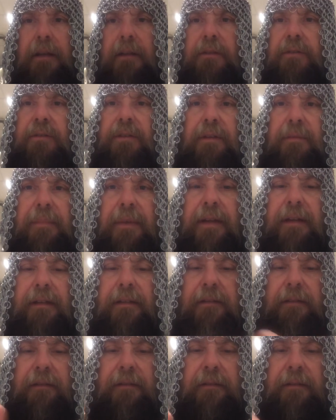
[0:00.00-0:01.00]
You can
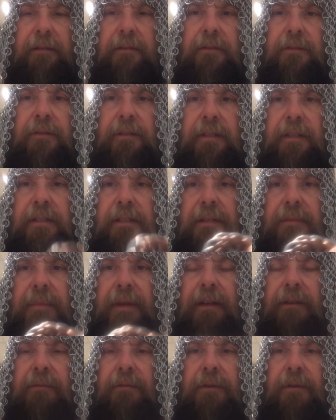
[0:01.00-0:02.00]
use this to
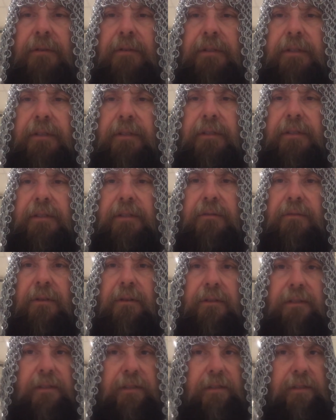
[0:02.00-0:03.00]
make roses,
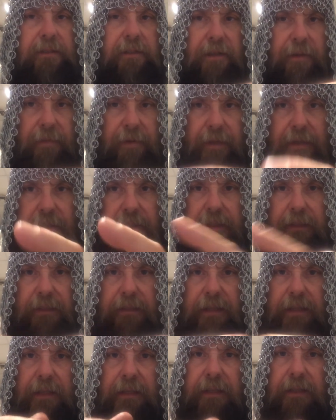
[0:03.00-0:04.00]
crosses. I mean, it's
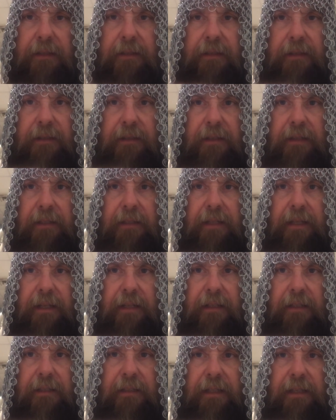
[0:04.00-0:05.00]
just it's
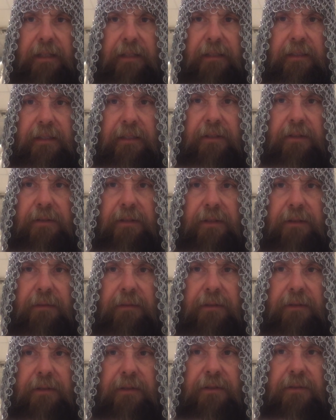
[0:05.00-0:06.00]
endless things that you
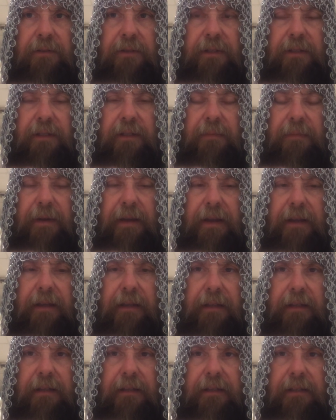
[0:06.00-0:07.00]
can use it to
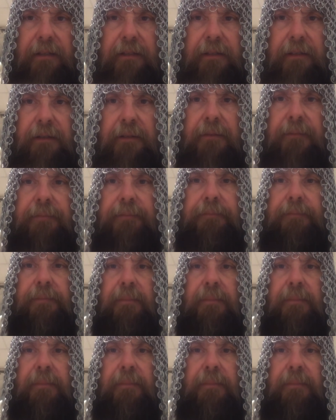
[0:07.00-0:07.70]
make. So